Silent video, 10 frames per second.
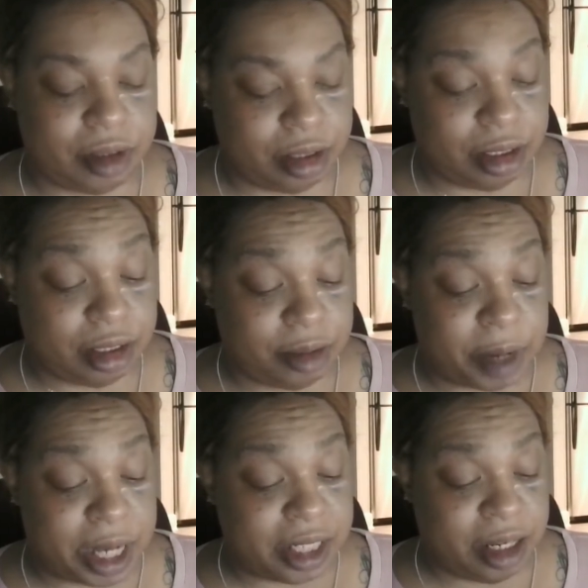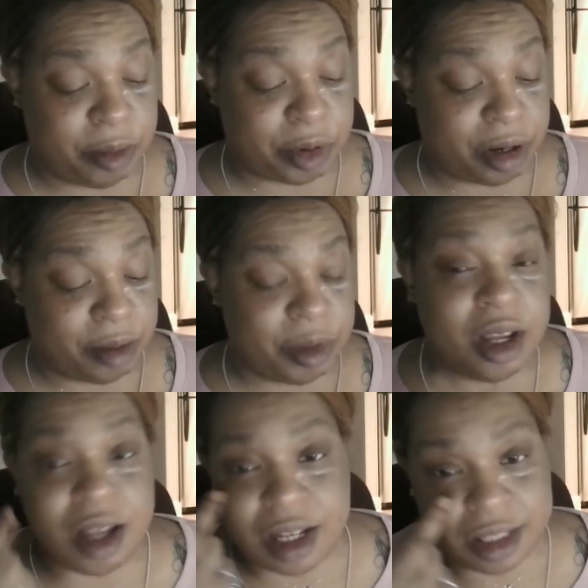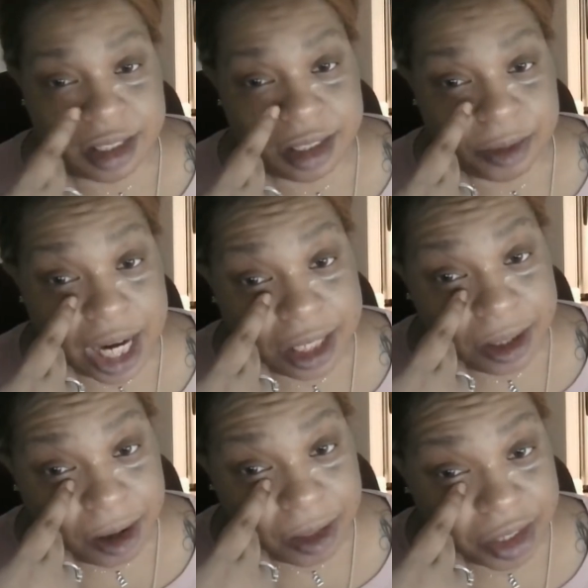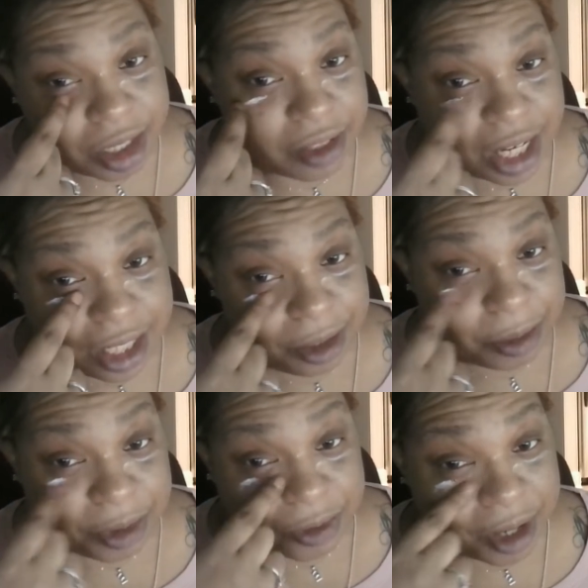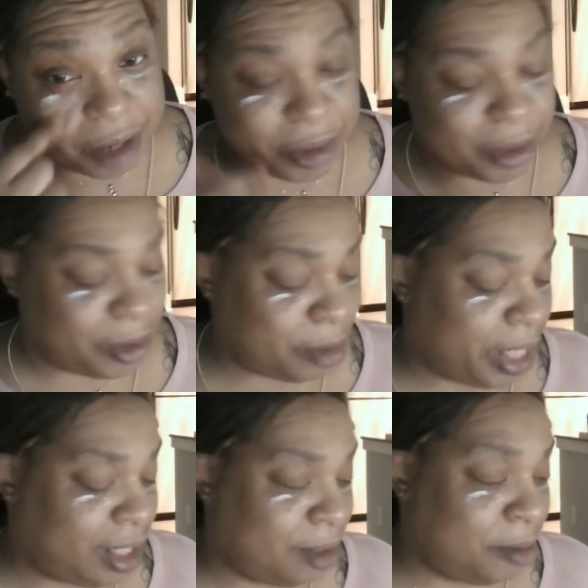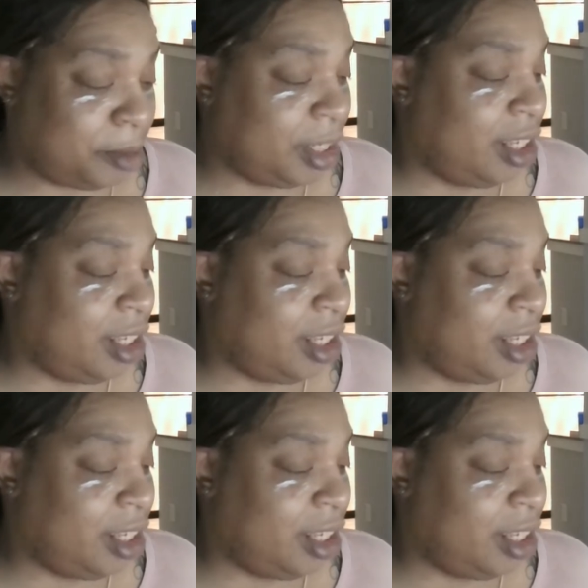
this is my skin prep. This is what I do, all the stuff that I do before I put on the makeup.